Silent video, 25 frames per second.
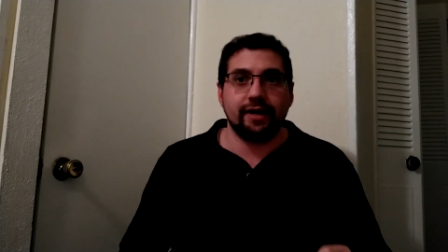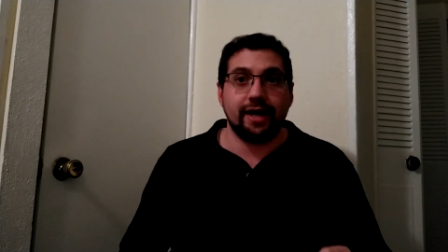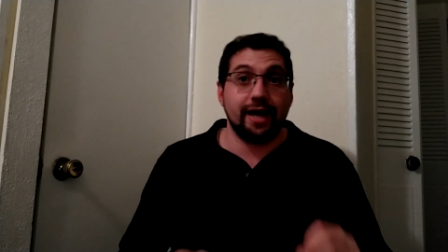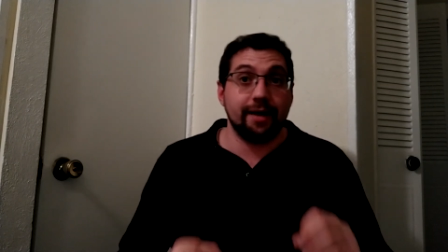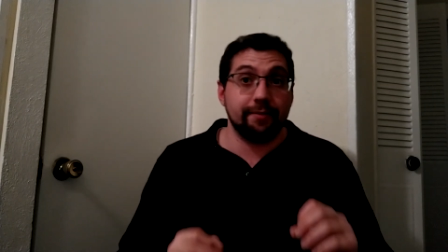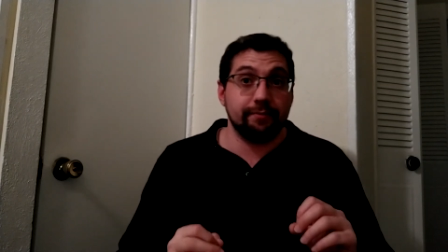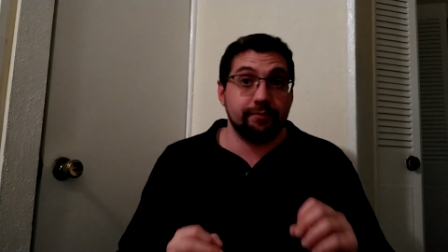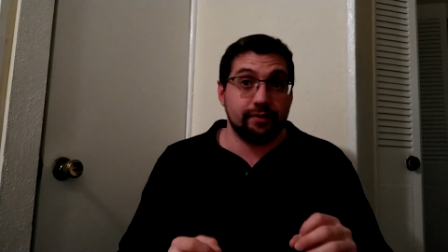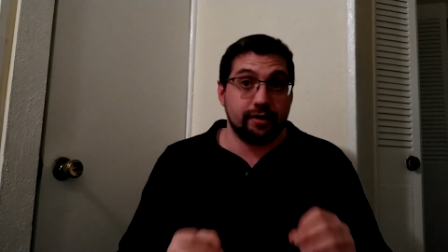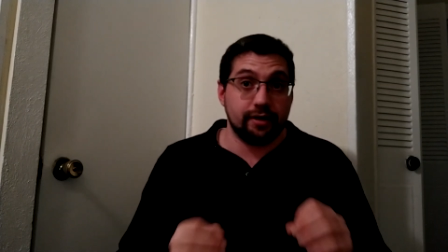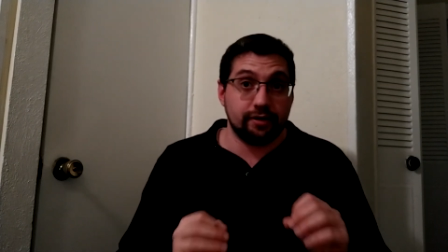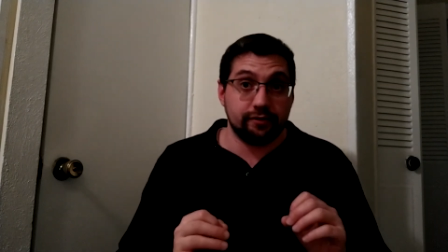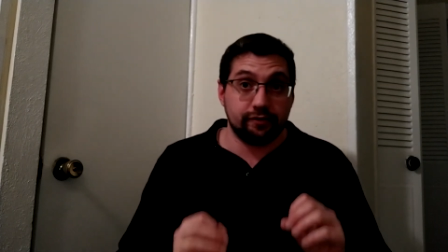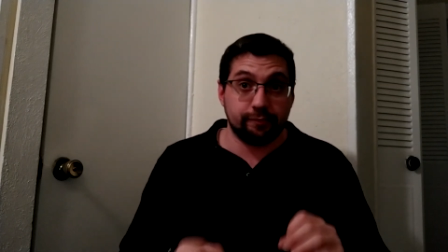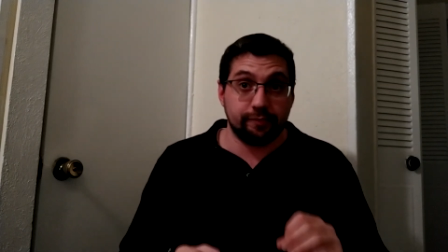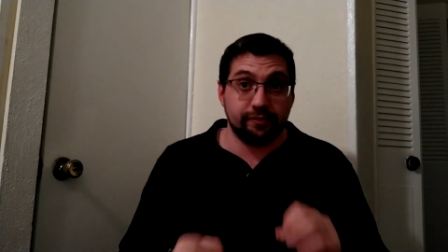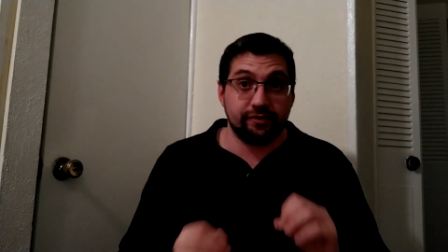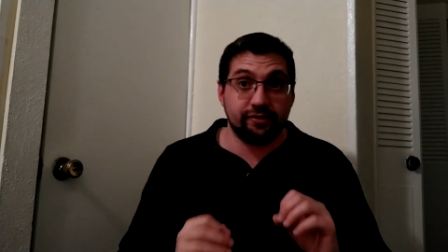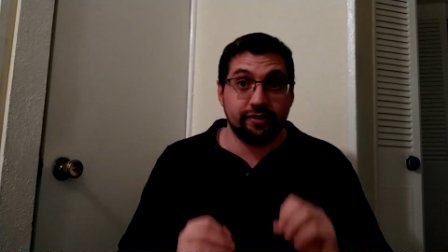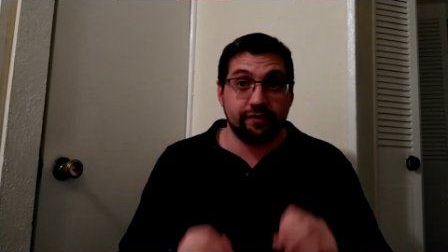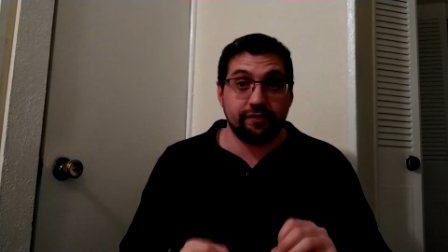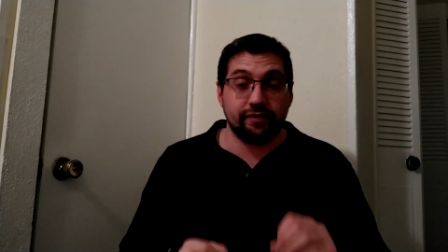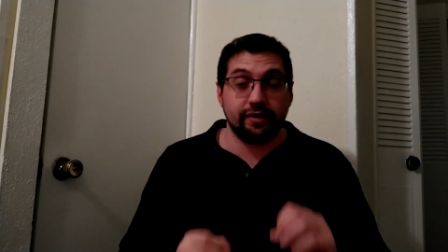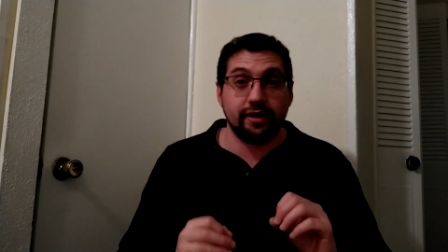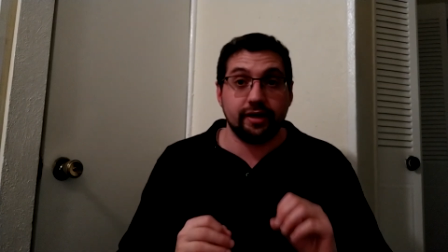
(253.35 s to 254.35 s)
I am
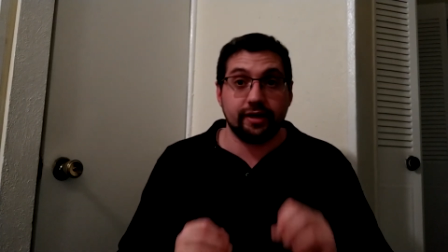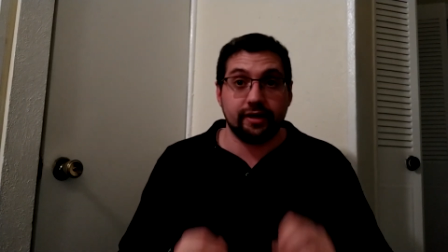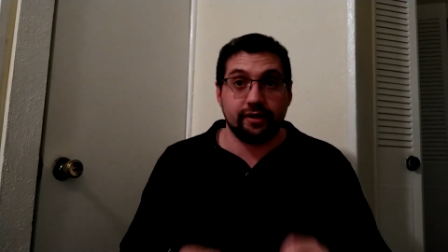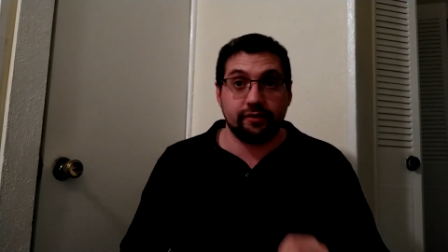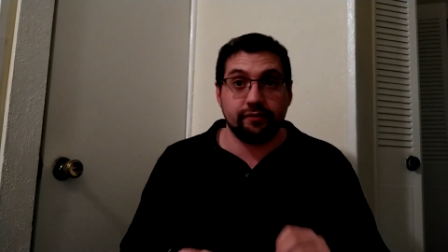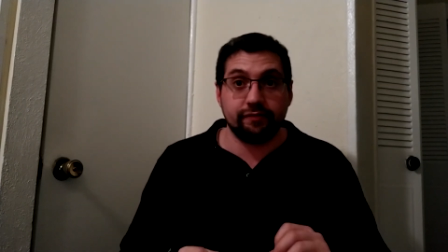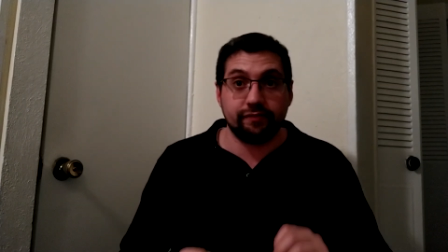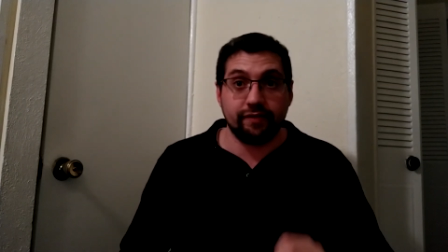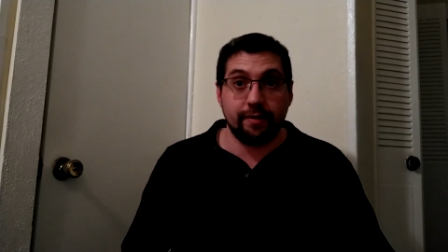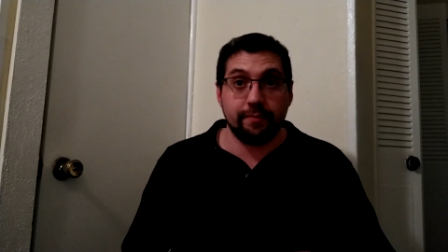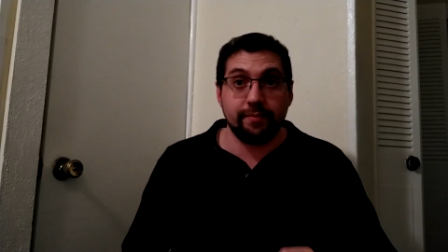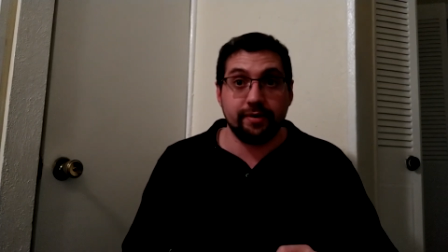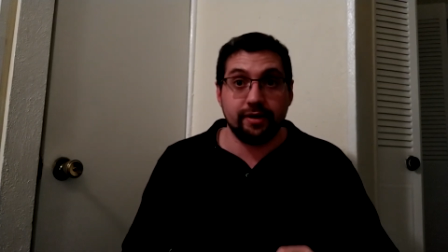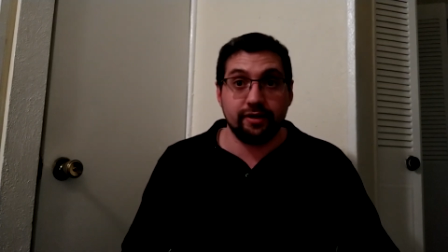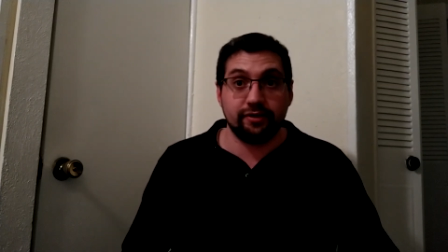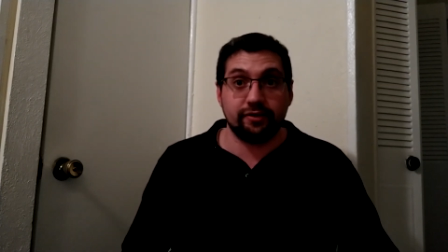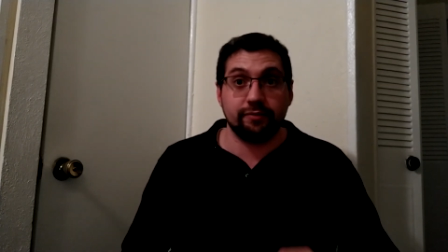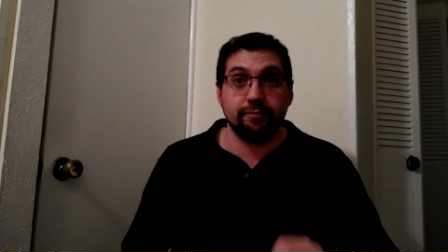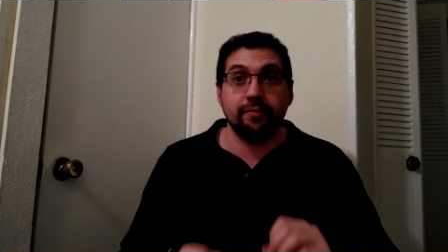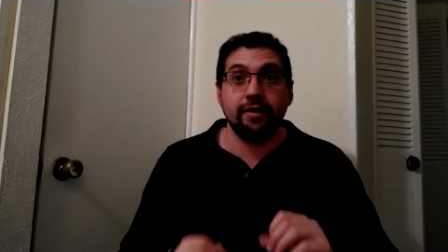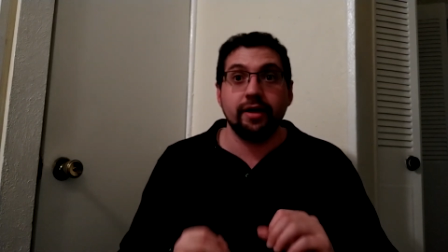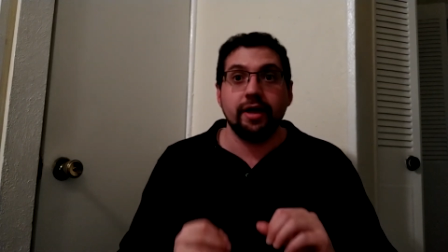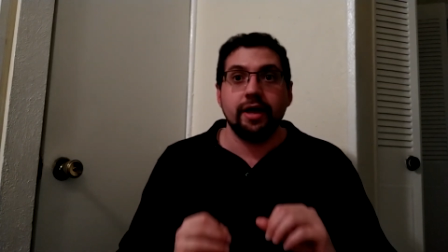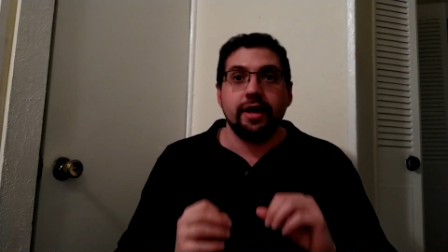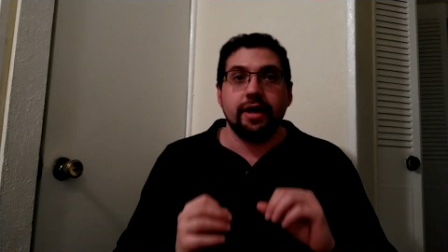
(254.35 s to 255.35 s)
specifically against
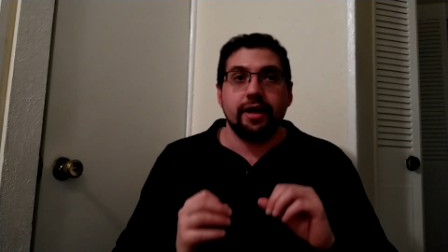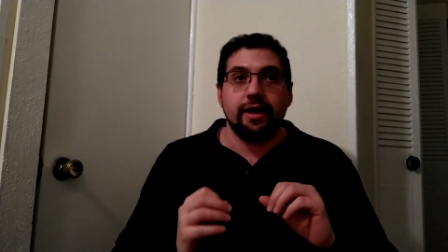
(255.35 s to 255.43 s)
feminism